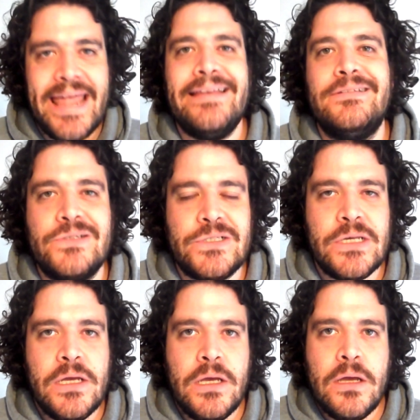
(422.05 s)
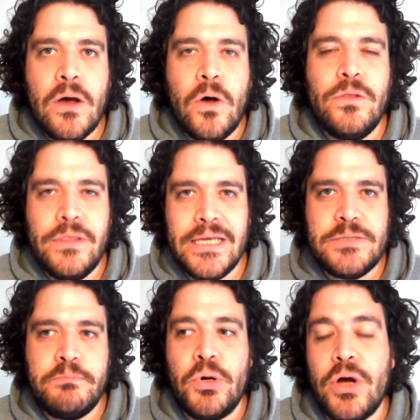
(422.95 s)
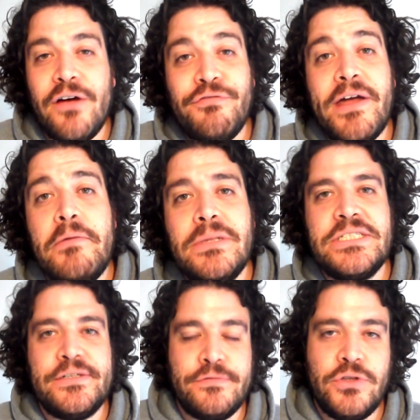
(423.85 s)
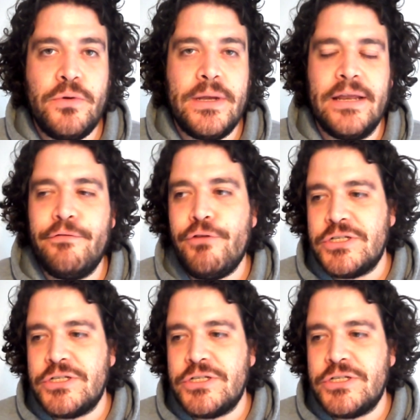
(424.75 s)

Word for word: lens on this book. I found myself doing it. For